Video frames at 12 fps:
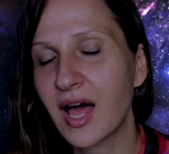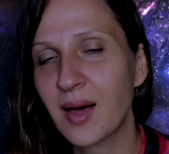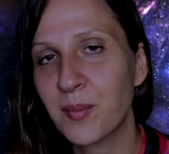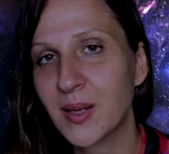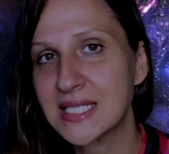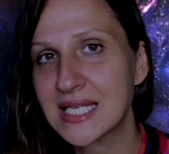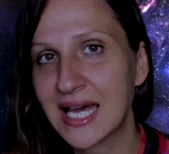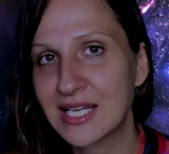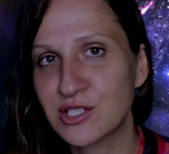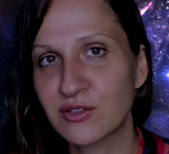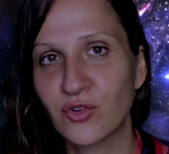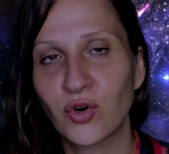
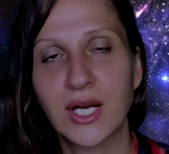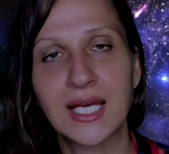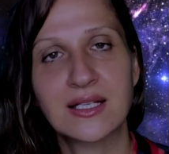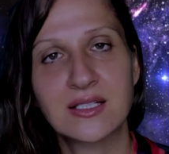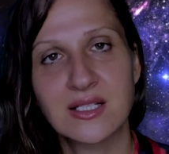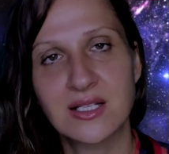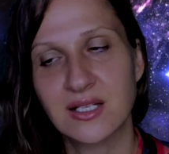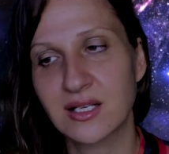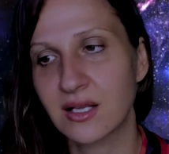appetite for it.